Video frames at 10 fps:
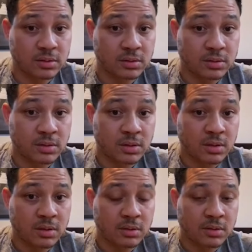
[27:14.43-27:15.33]

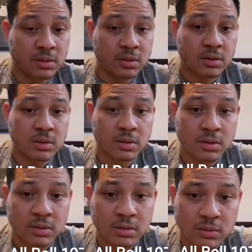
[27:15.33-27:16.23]

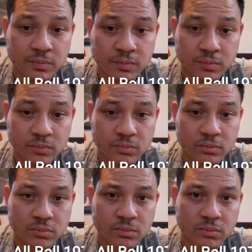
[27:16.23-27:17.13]

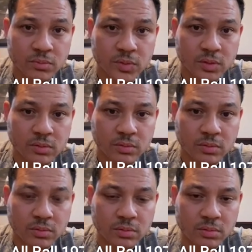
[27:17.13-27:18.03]

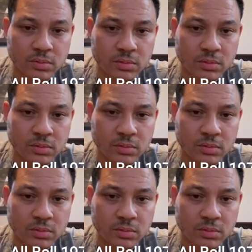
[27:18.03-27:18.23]
[no speech]